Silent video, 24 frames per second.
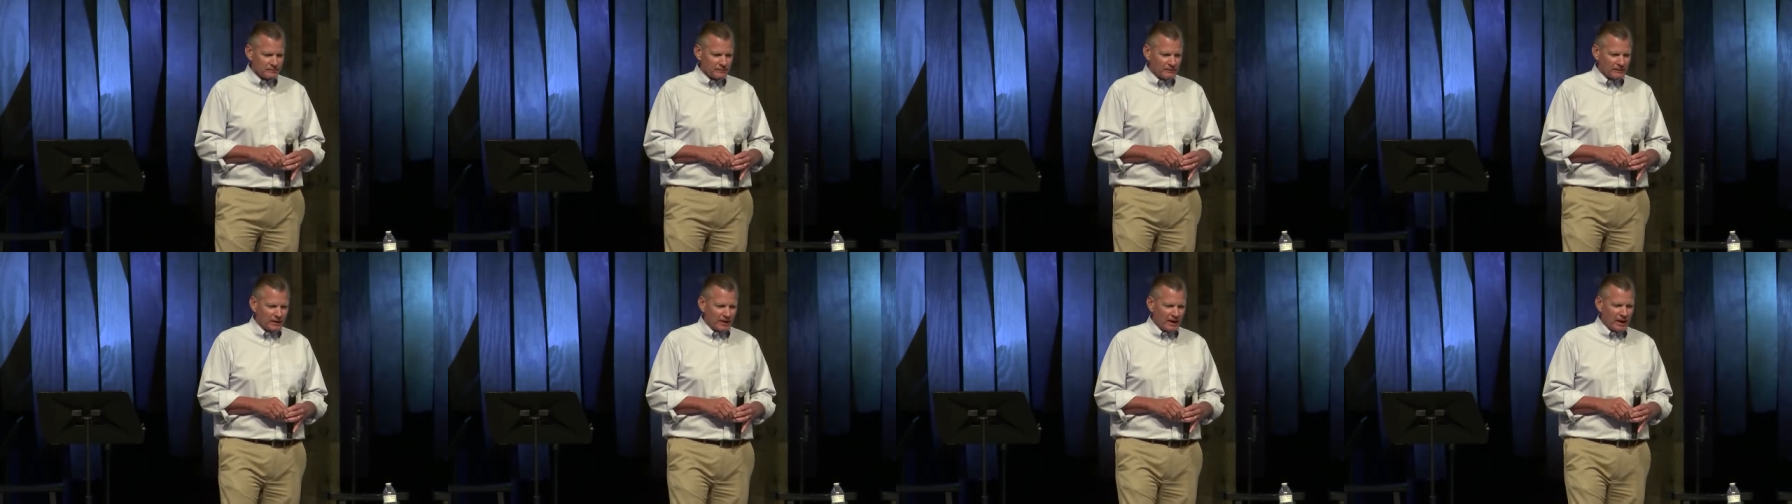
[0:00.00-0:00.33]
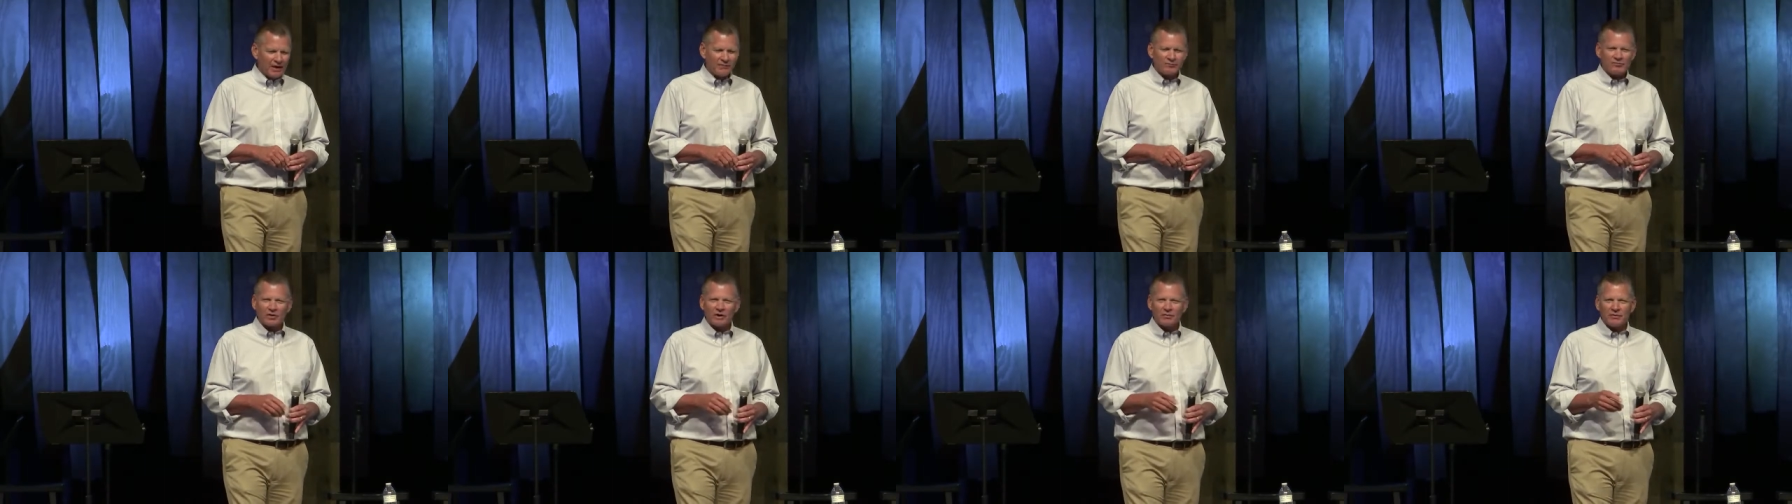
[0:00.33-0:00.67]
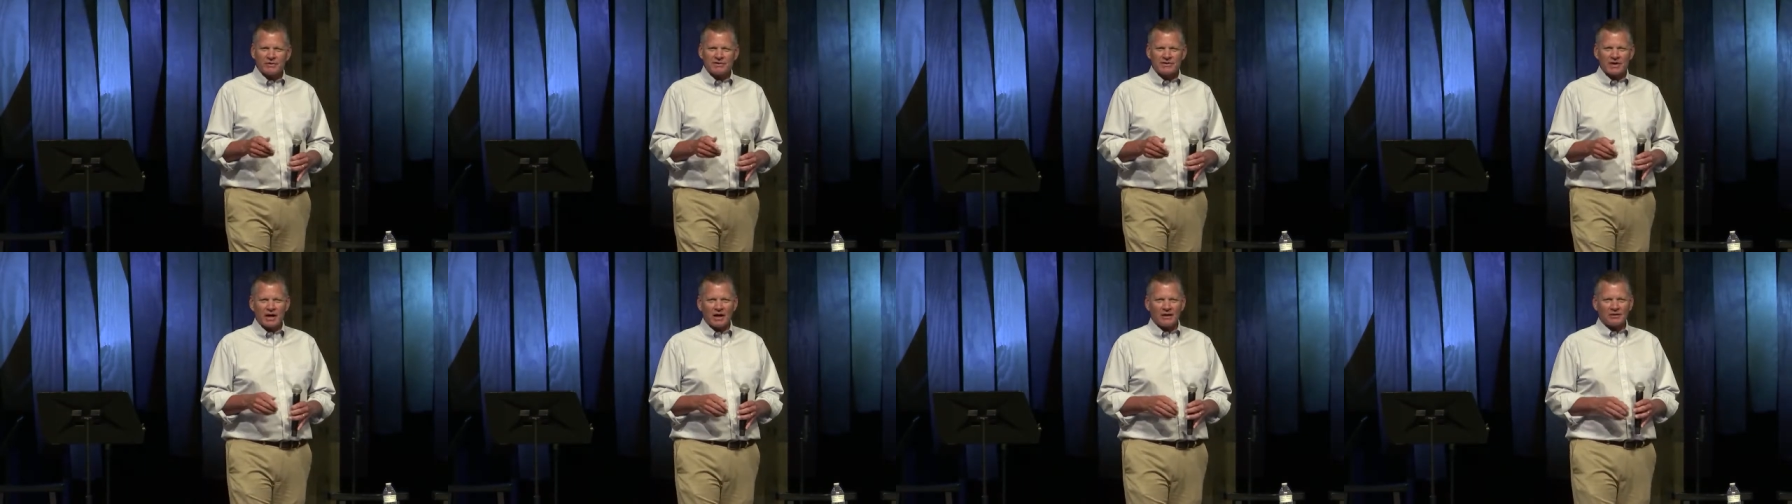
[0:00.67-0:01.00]
After I
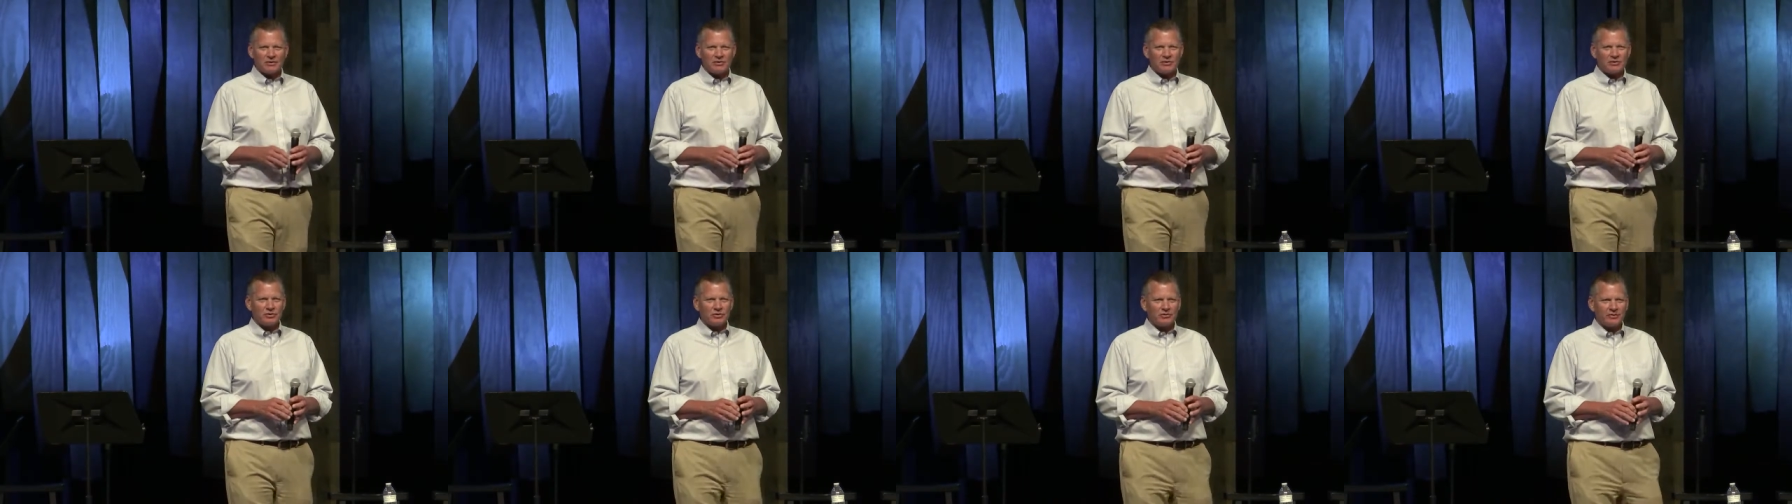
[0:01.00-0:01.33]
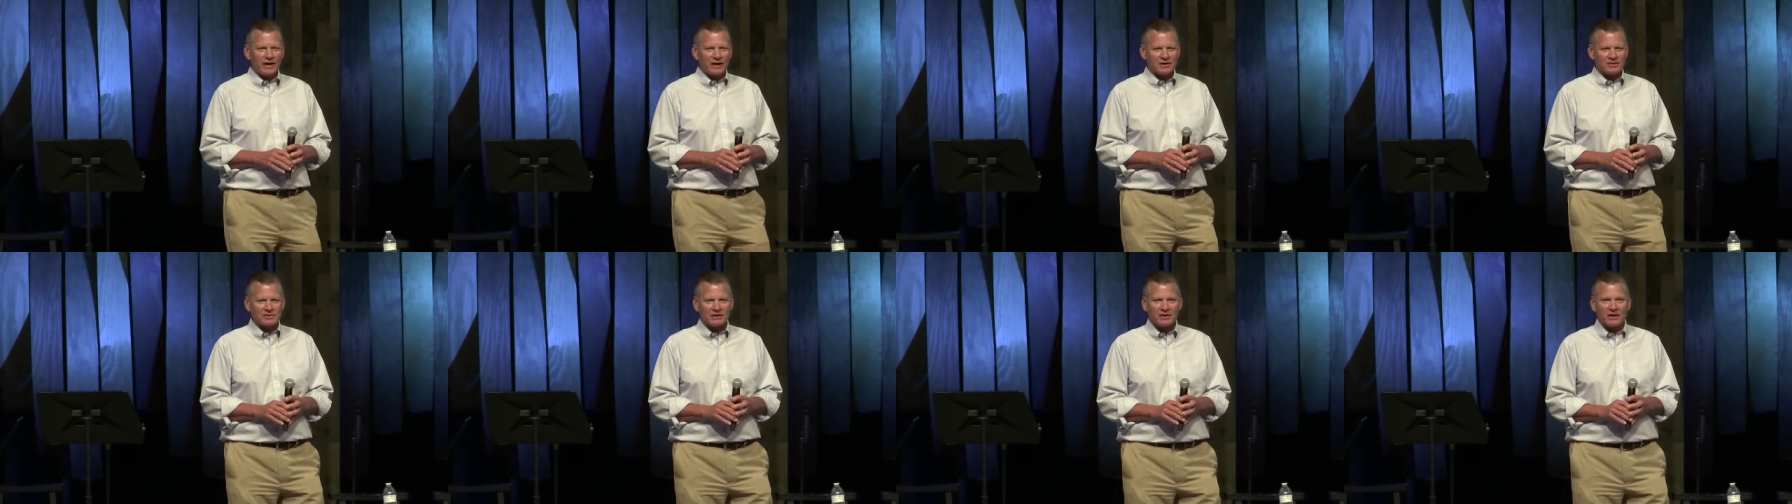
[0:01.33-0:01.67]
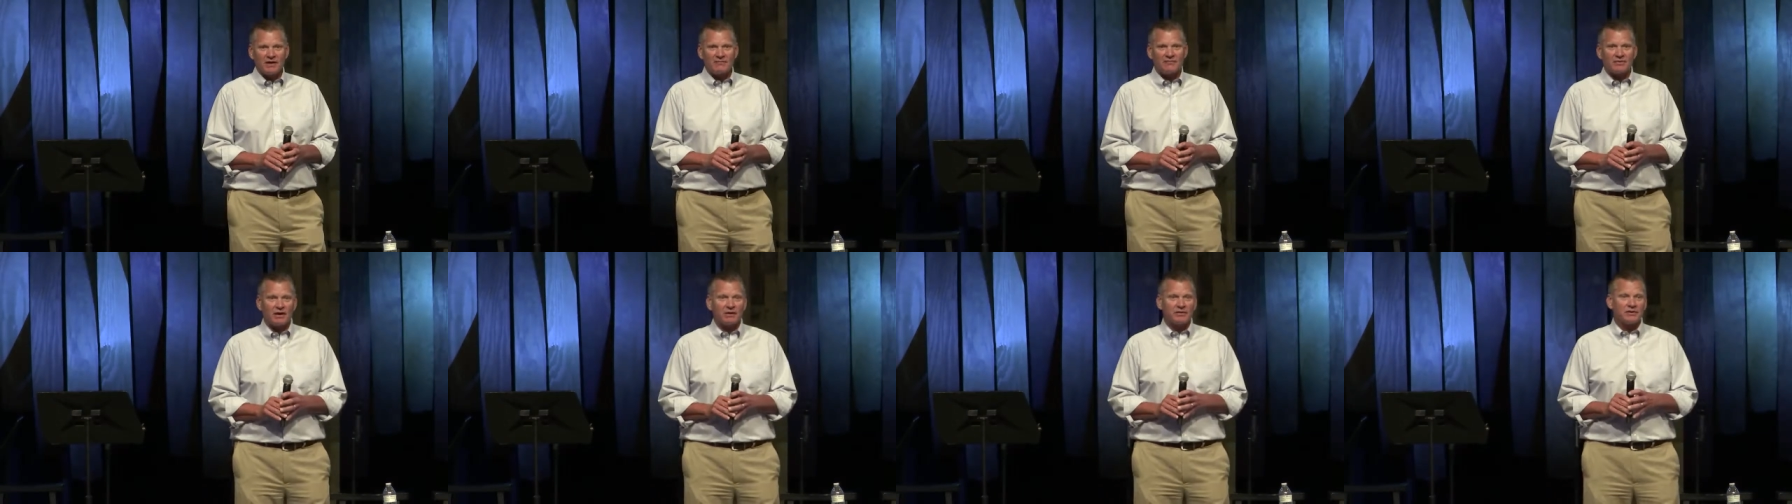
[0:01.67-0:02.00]
retired in
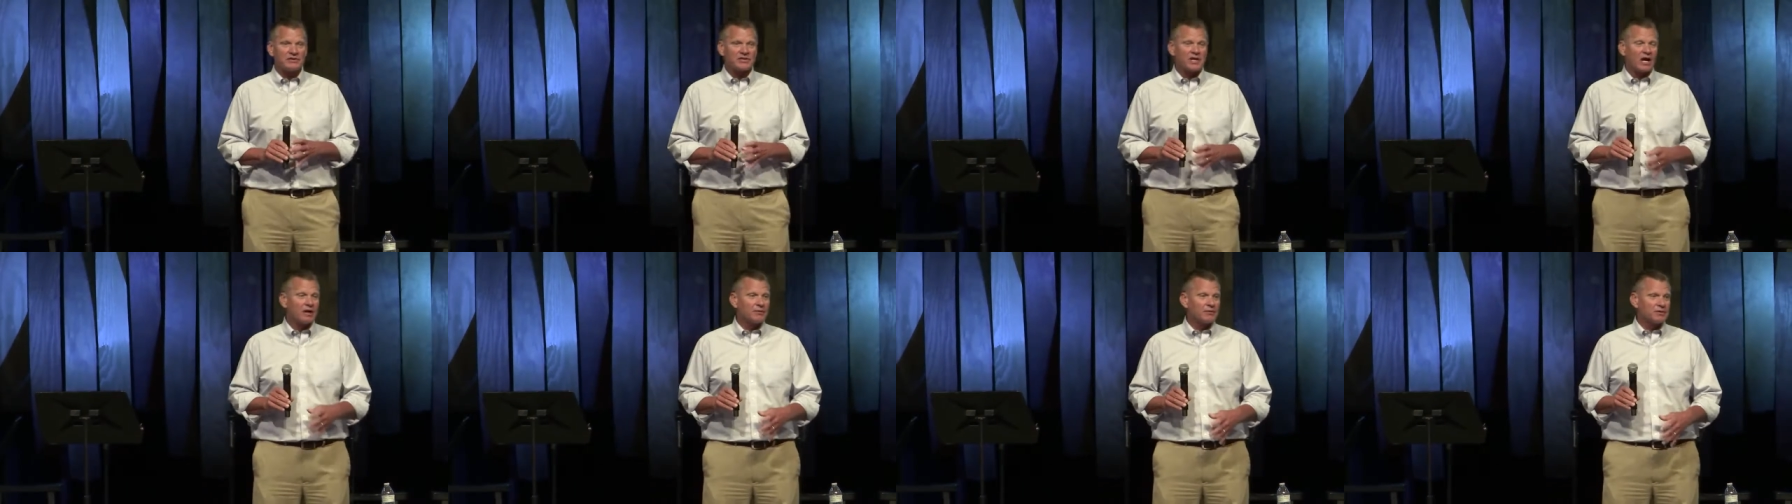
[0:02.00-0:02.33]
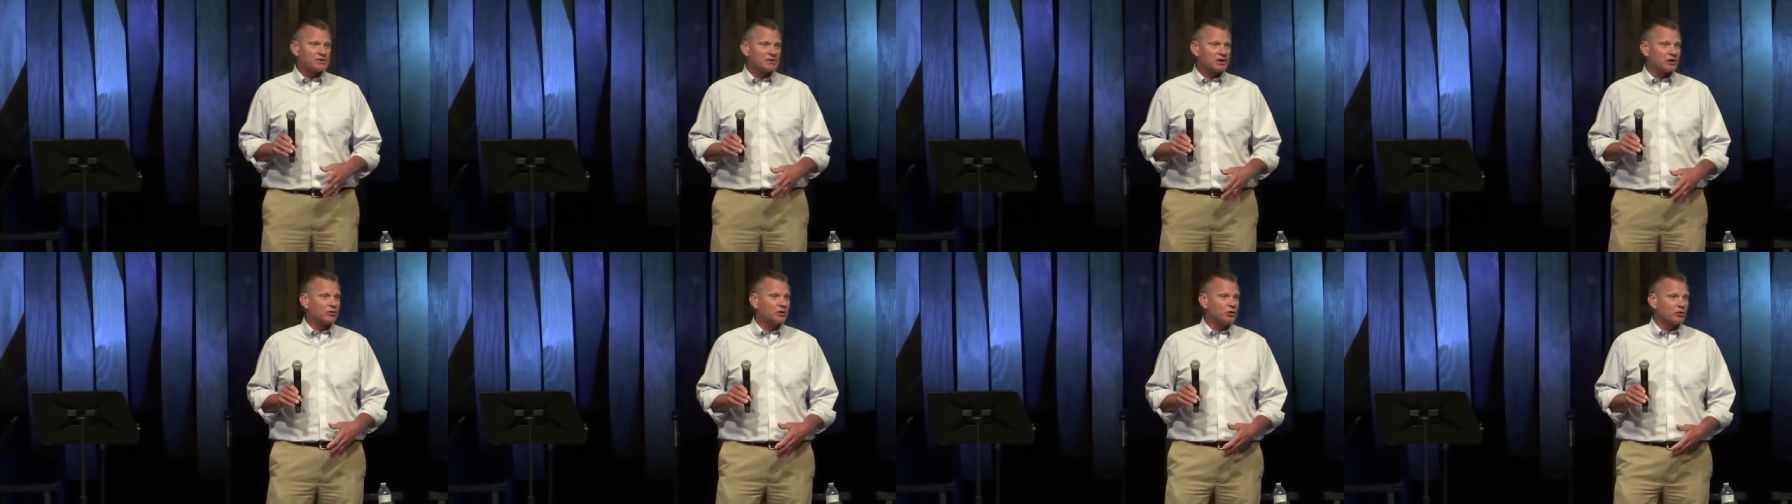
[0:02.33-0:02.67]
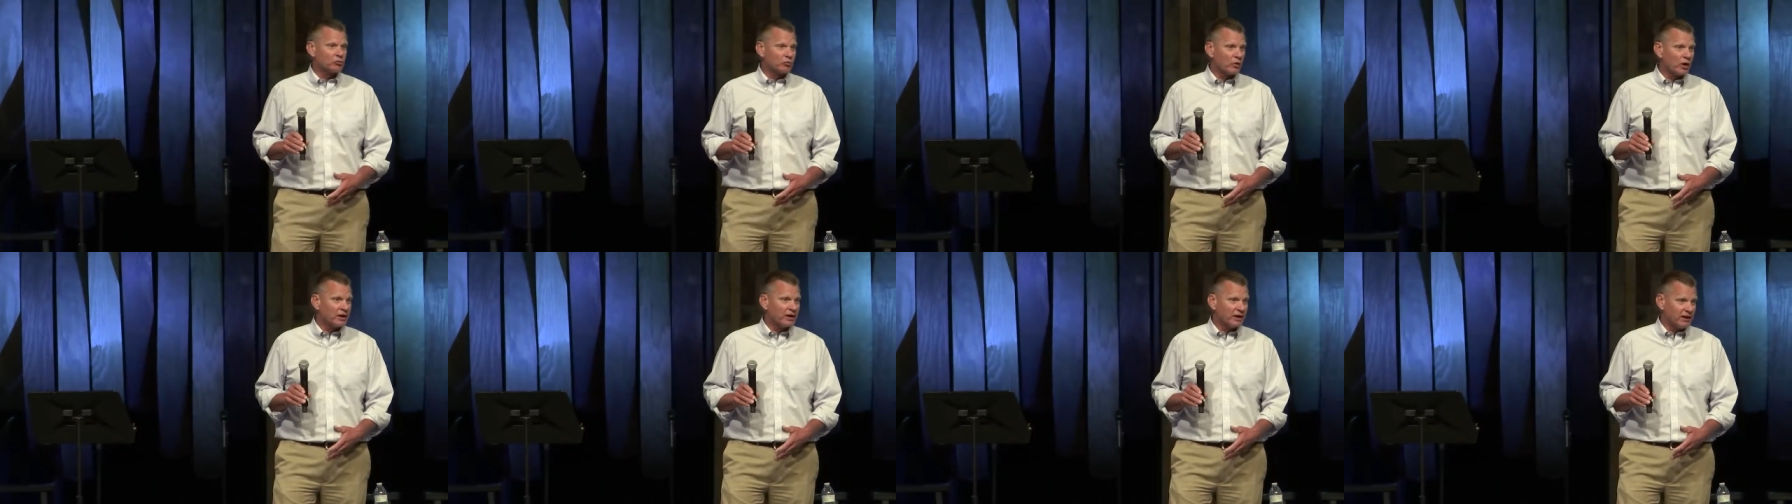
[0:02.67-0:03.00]
2011, I retired because I couldn't
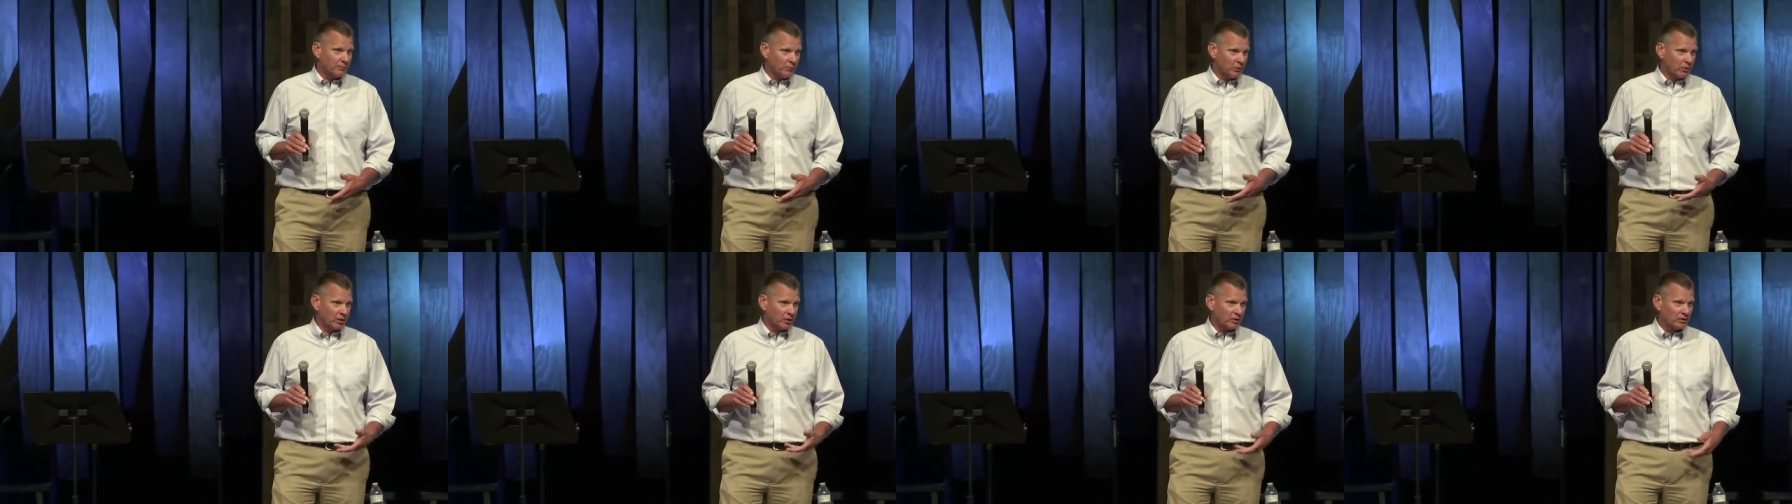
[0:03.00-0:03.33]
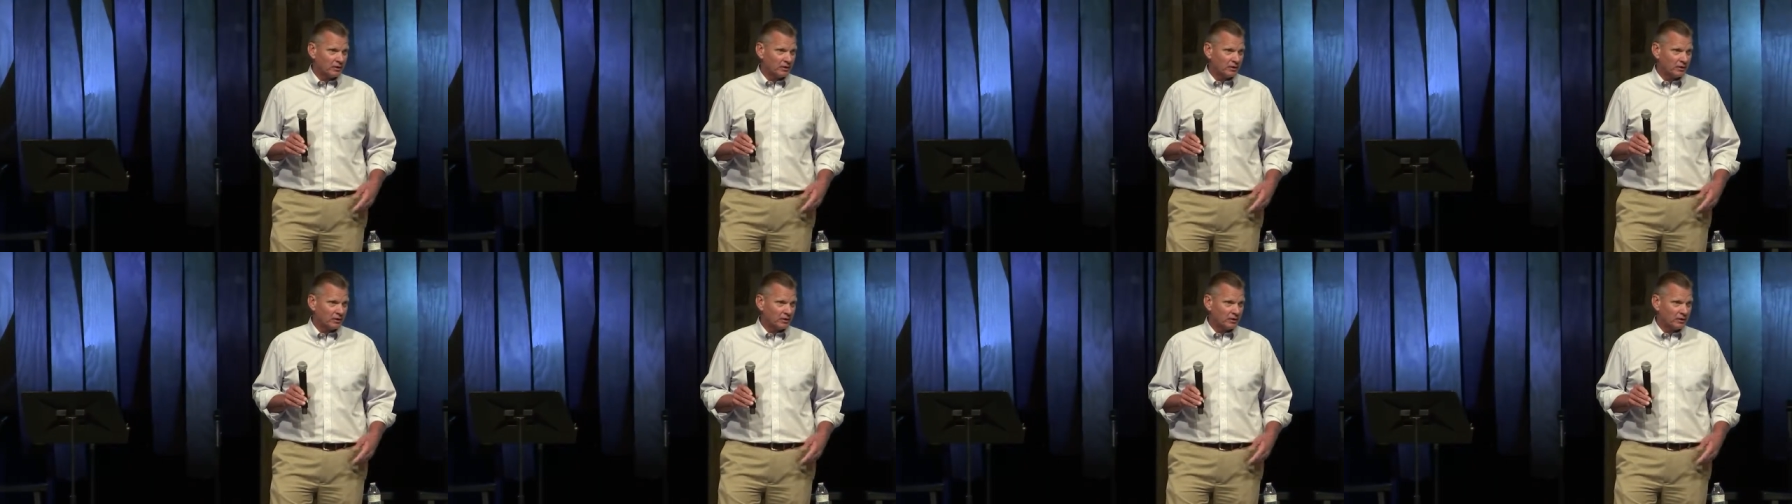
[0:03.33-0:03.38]
run anymore.